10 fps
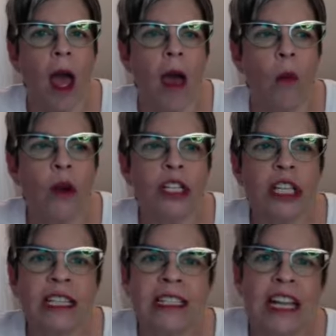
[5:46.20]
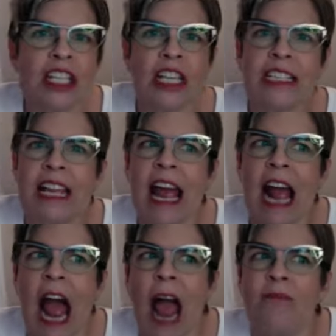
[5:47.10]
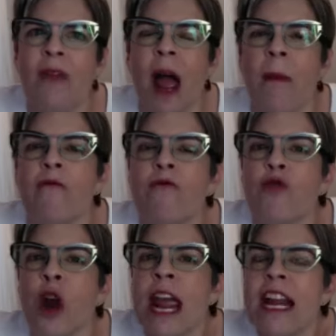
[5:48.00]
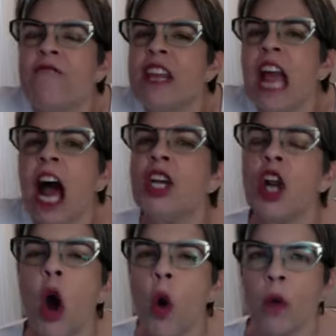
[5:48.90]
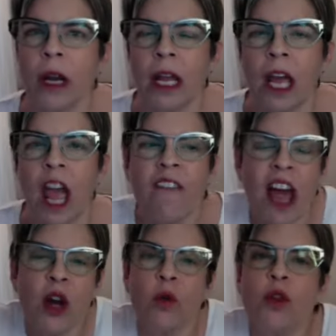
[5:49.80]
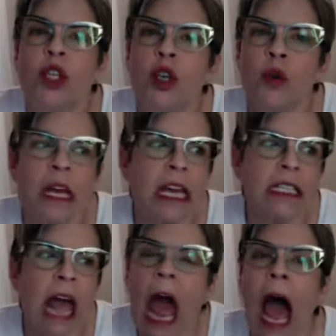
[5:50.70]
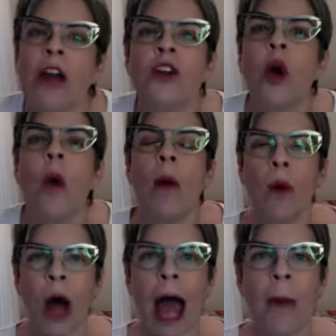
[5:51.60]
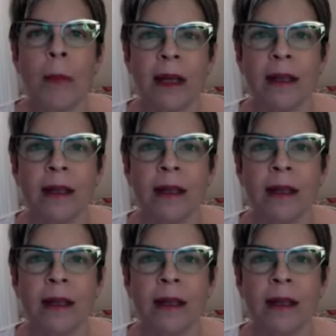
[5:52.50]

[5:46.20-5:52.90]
which is essentially saying, I'm afraid of the unknown. If I don't do this, I don't know what will happen.